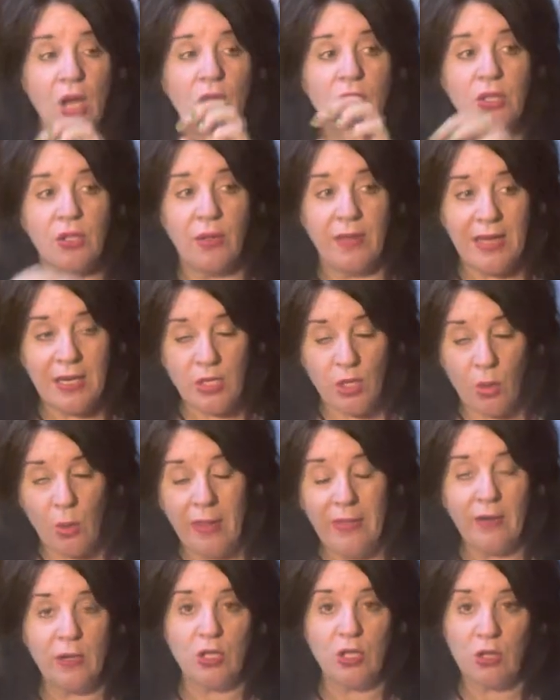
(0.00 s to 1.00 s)
So they had to go
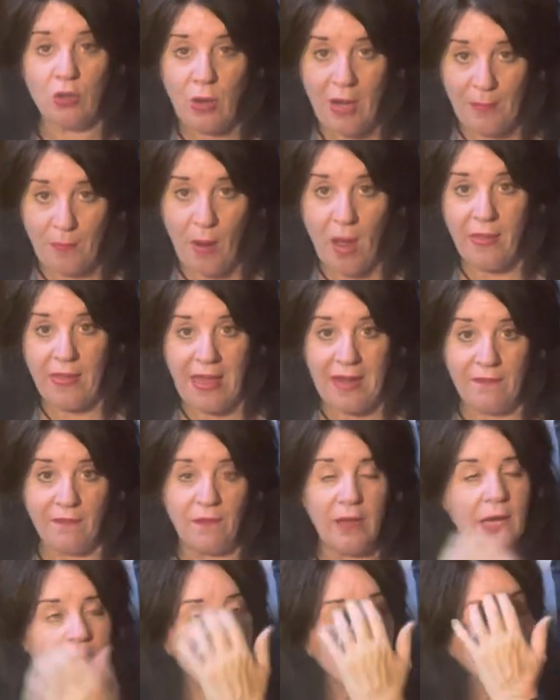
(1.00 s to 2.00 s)
in there and scrape all that
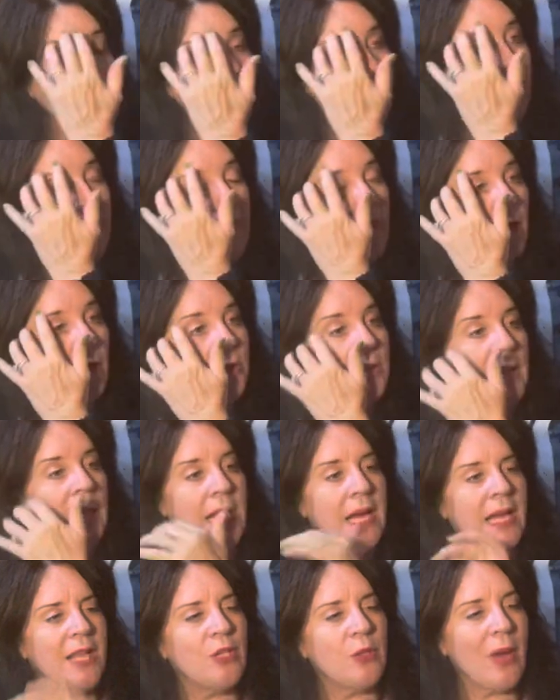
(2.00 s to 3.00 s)
infection out.
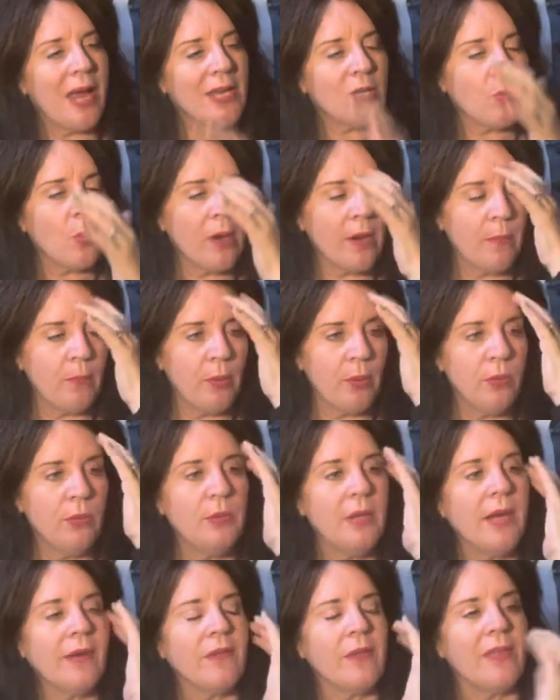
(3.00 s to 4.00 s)
And so he had to wear a boot
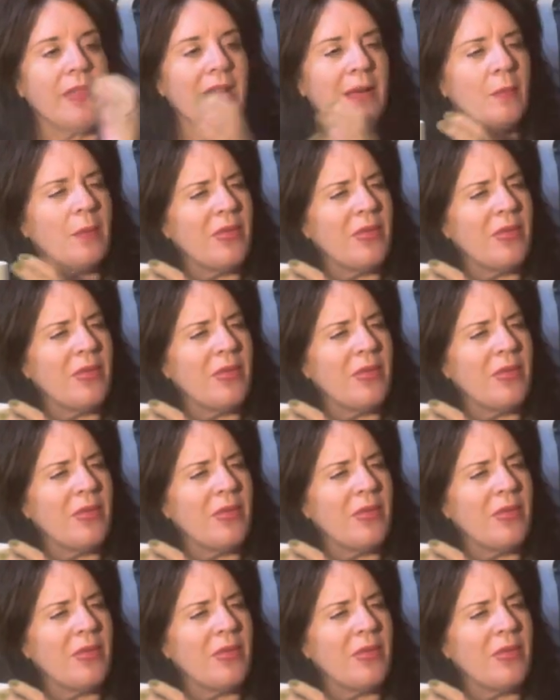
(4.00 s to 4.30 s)
and everything.